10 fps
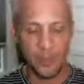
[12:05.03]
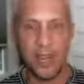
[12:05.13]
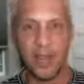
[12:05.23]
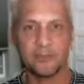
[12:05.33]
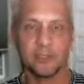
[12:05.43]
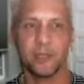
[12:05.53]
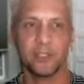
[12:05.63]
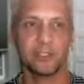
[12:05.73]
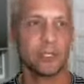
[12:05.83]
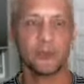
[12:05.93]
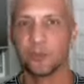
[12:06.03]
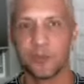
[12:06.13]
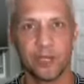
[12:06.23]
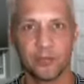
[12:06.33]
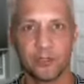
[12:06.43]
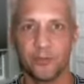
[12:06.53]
have to make your health a priority.